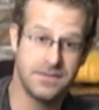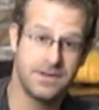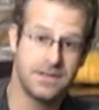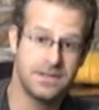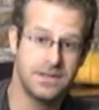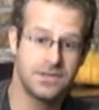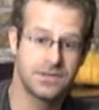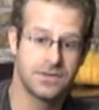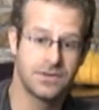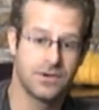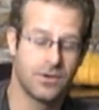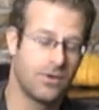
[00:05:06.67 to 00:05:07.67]
vintage
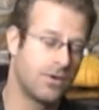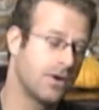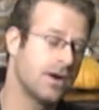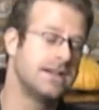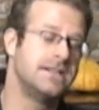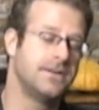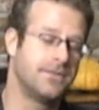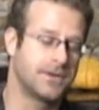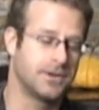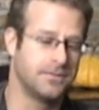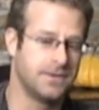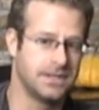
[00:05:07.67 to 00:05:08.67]
or a
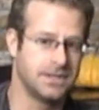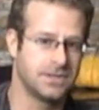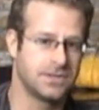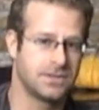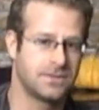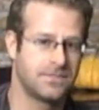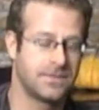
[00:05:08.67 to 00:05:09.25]
difficult vintage?